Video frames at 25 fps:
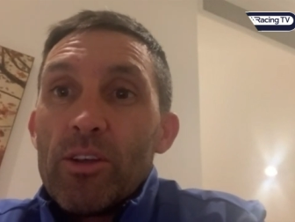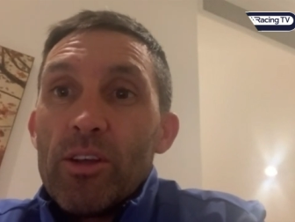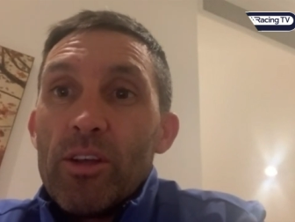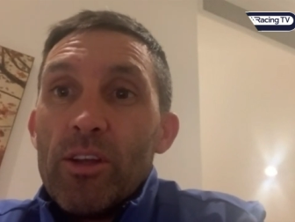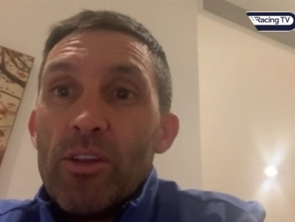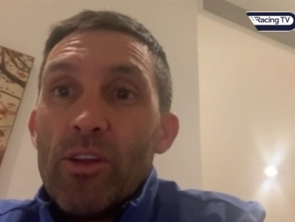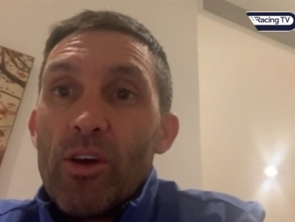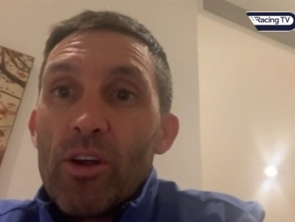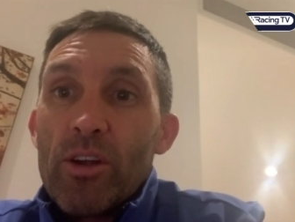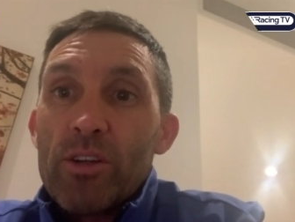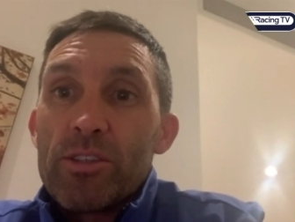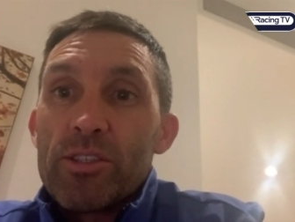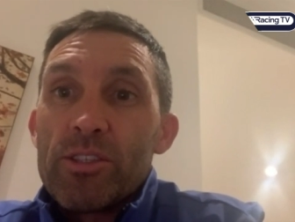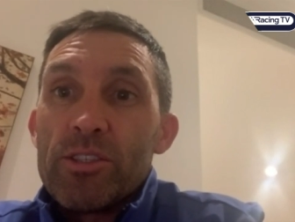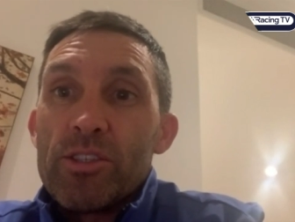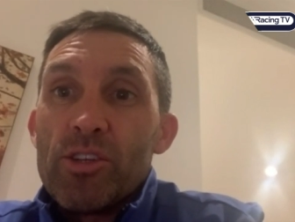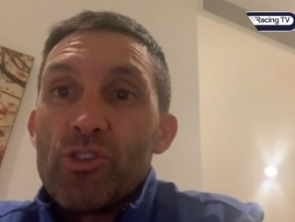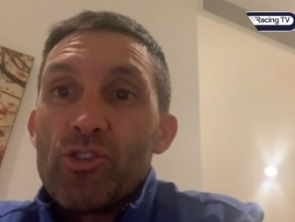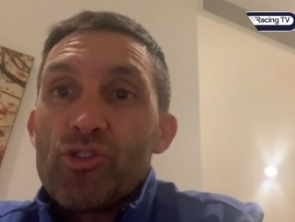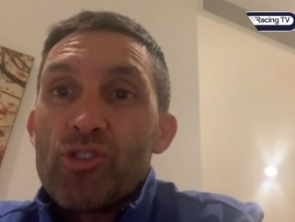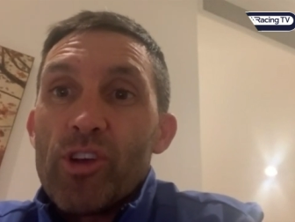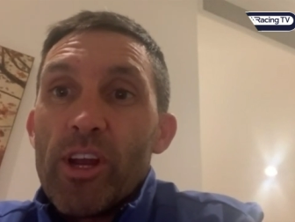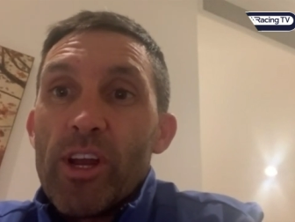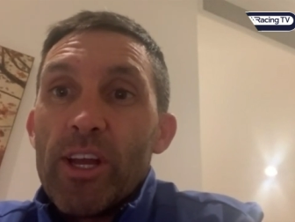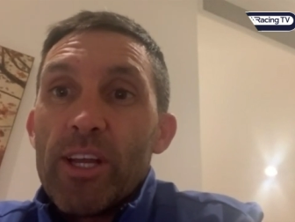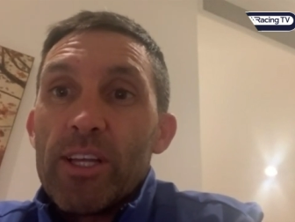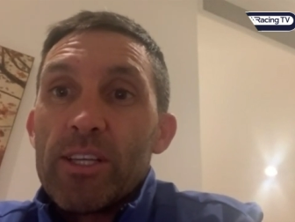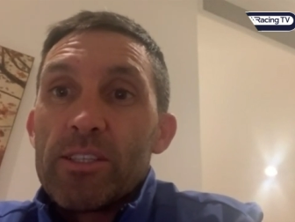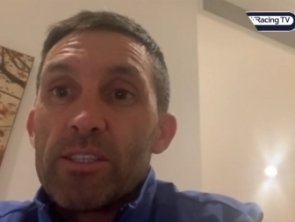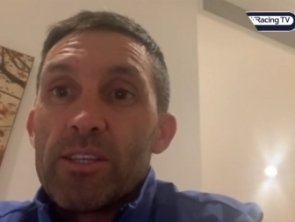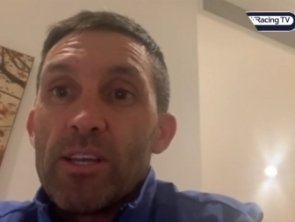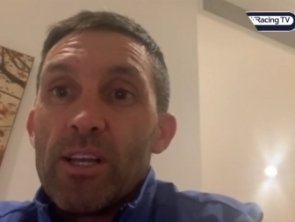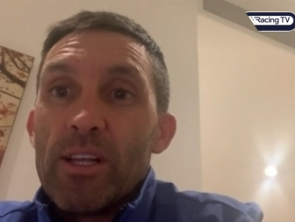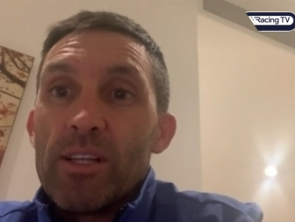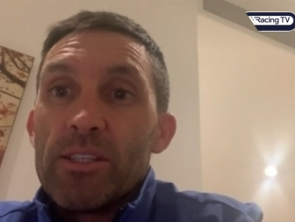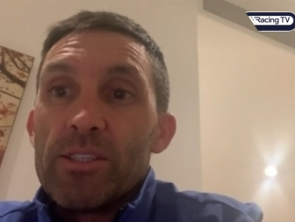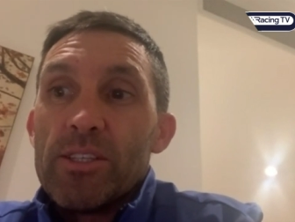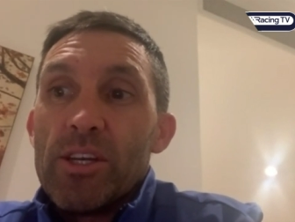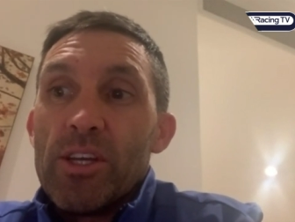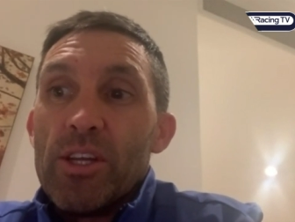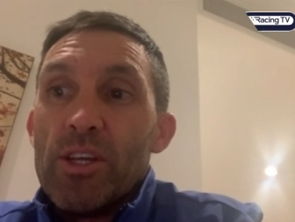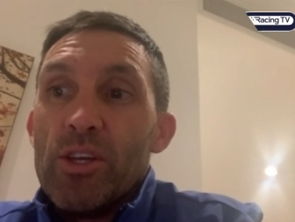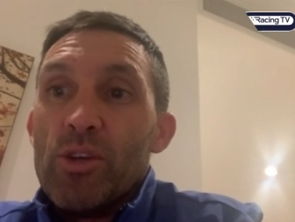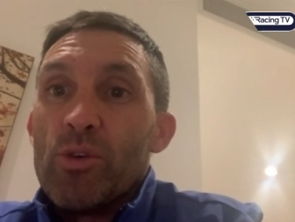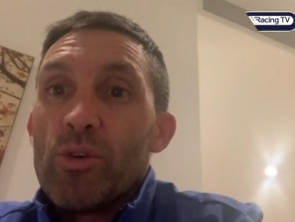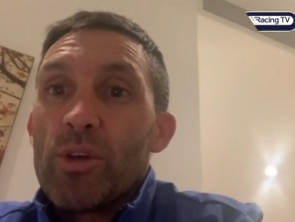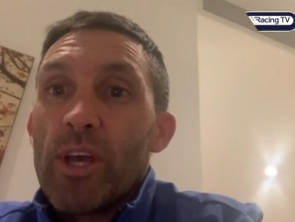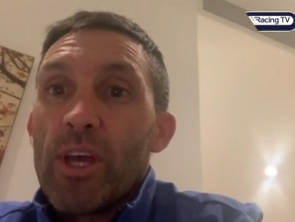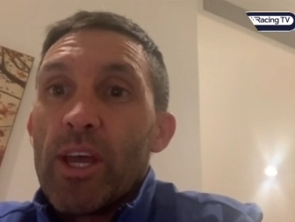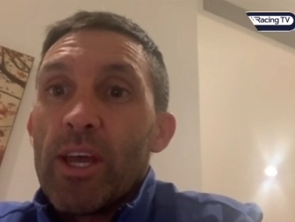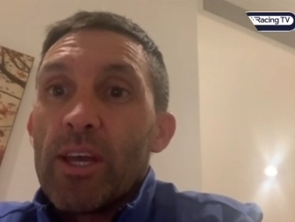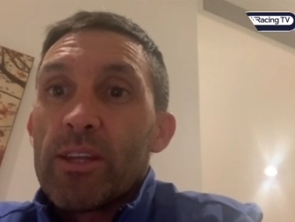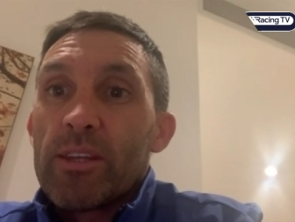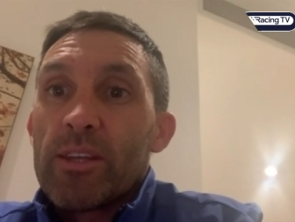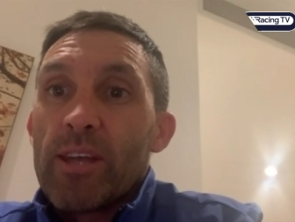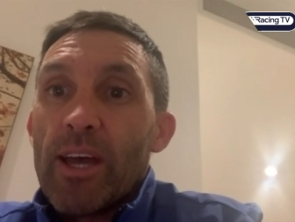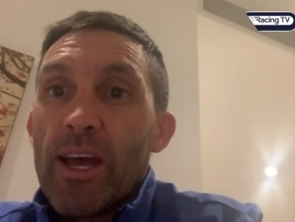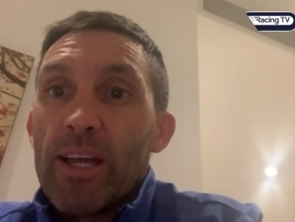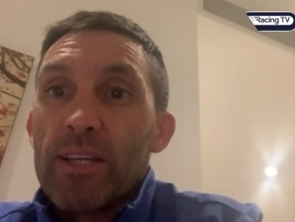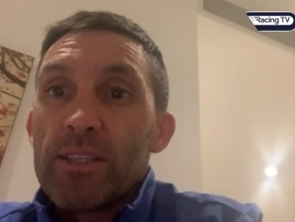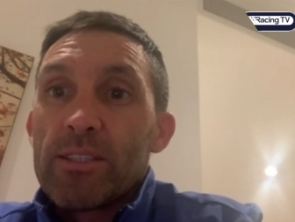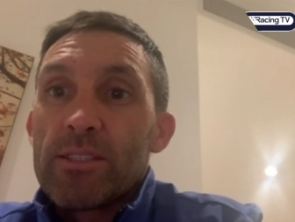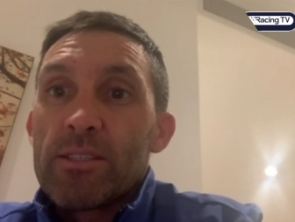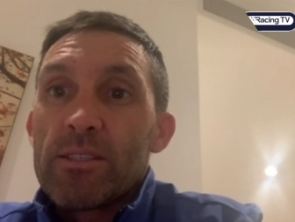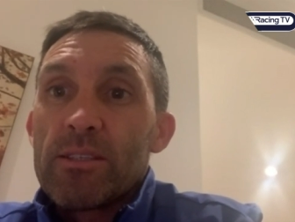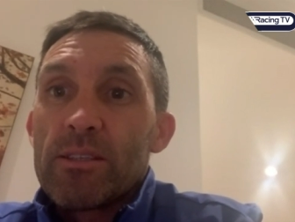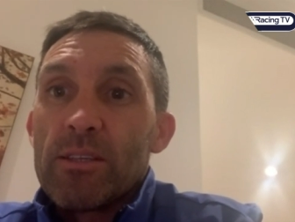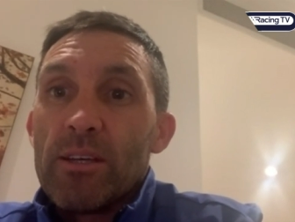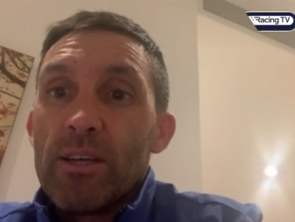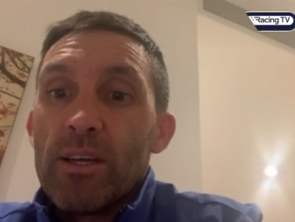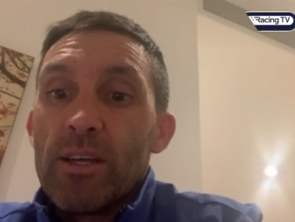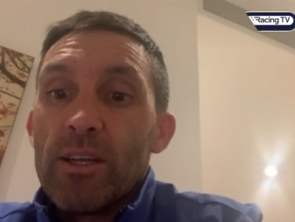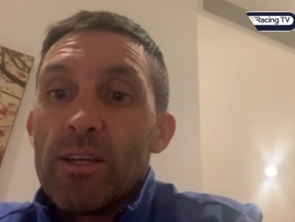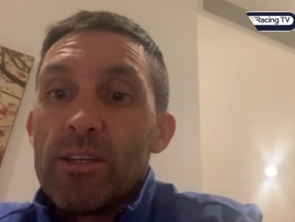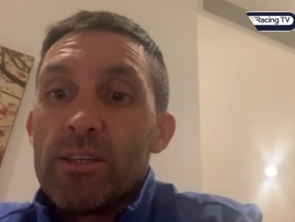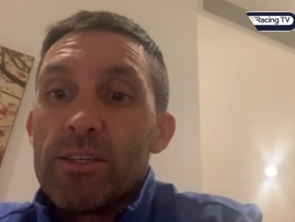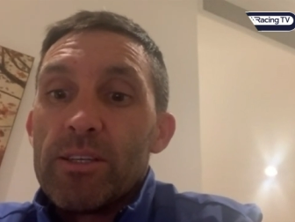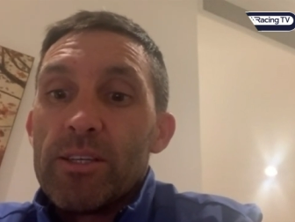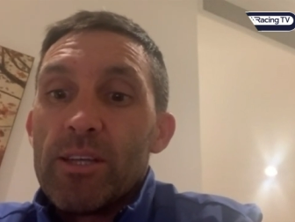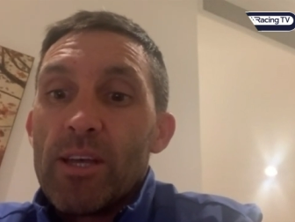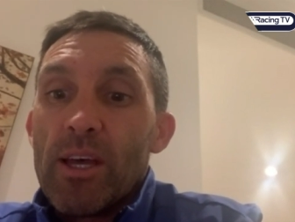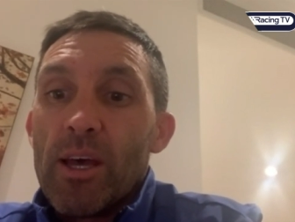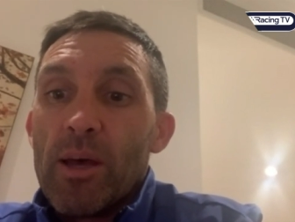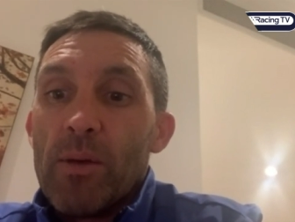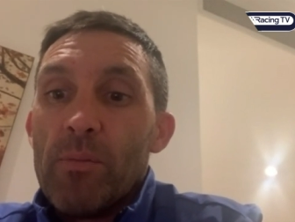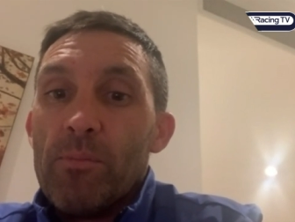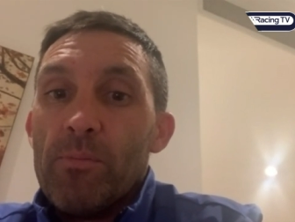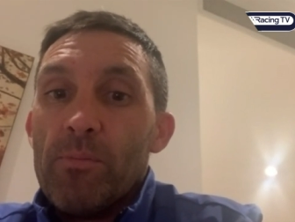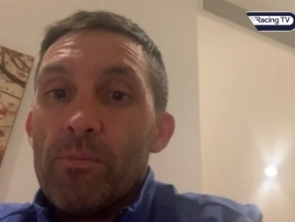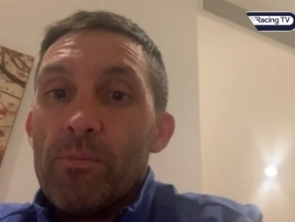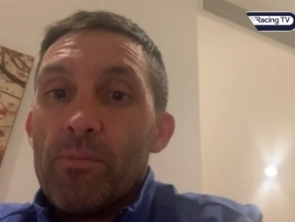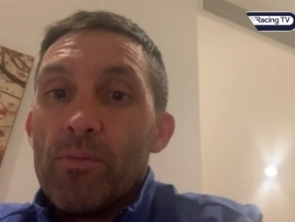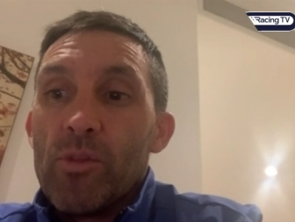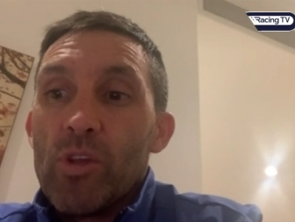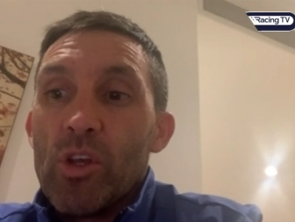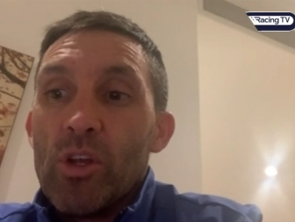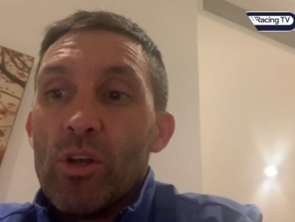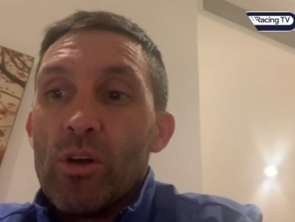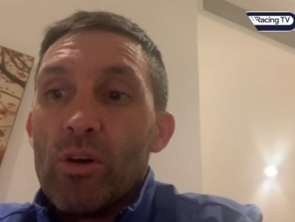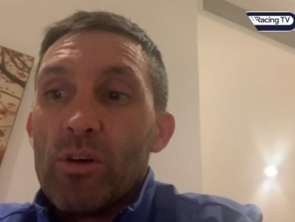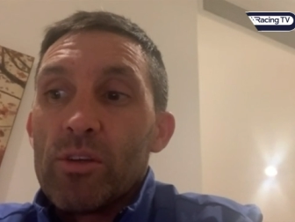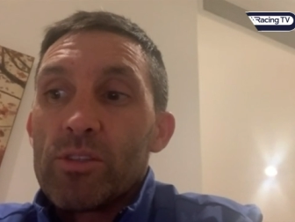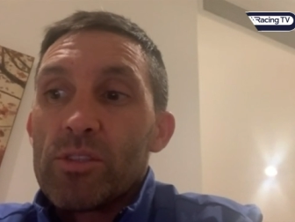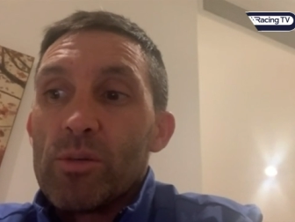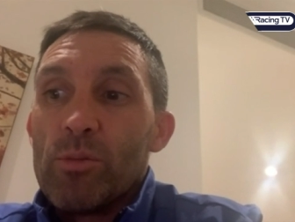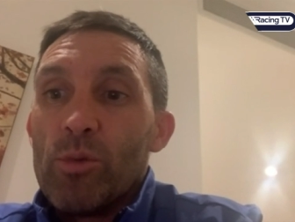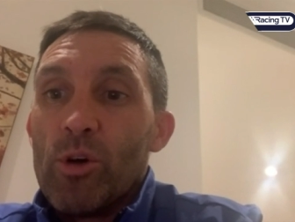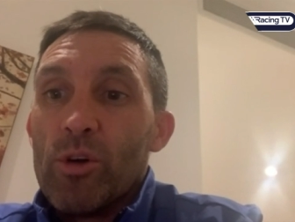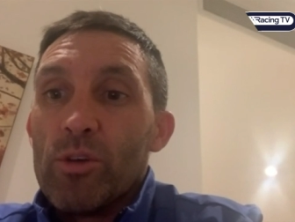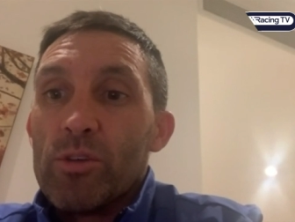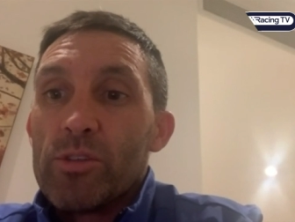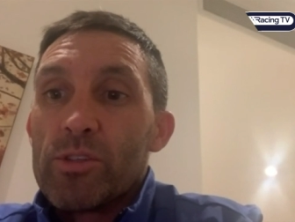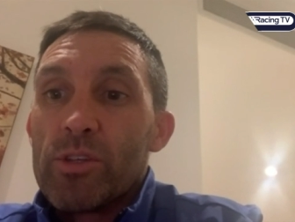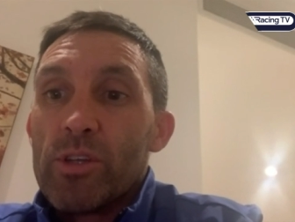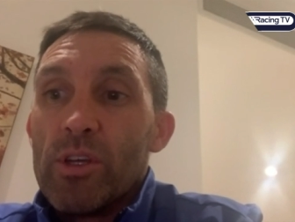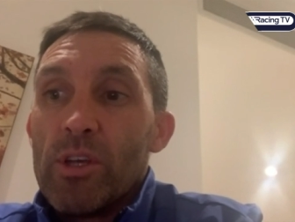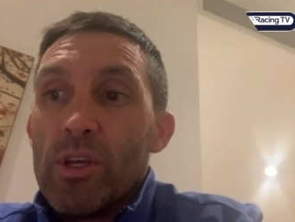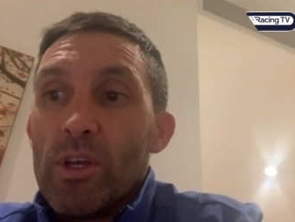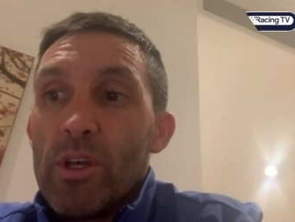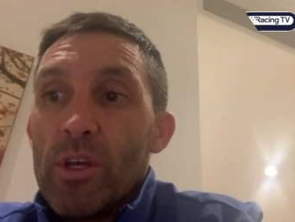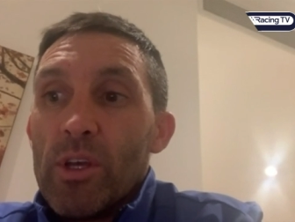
in the horses in training sales in the UK at Tatts, and um, you know I suppose